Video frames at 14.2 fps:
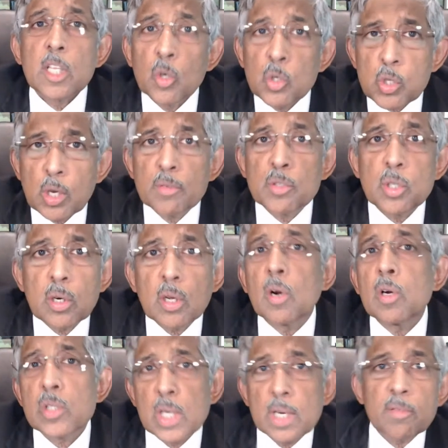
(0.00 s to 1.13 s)
Those who have sugar
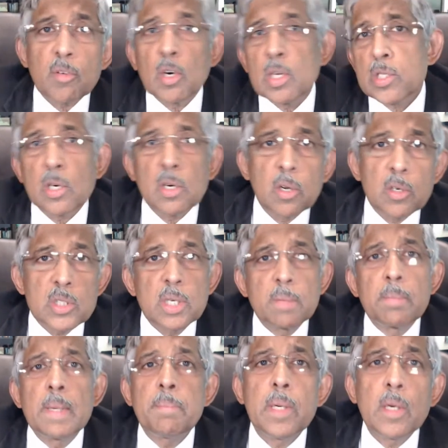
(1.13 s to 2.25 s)
also have cholesterol, also have
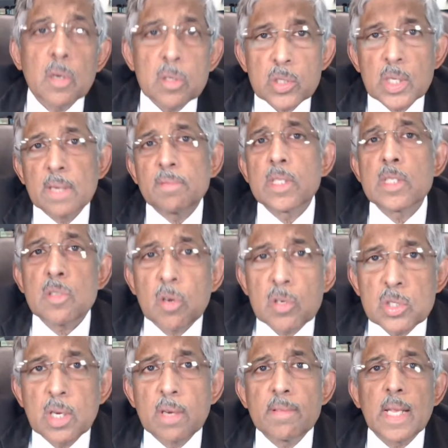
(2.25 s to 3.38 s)
BP, also have this,
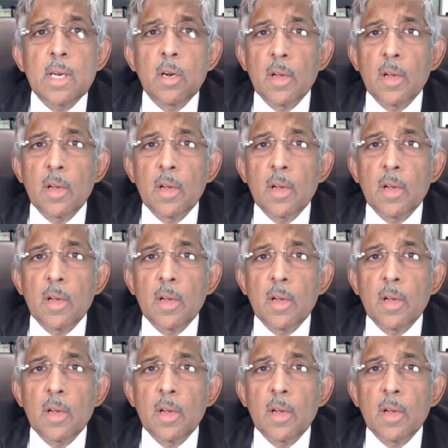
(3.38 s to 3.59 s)
also have that.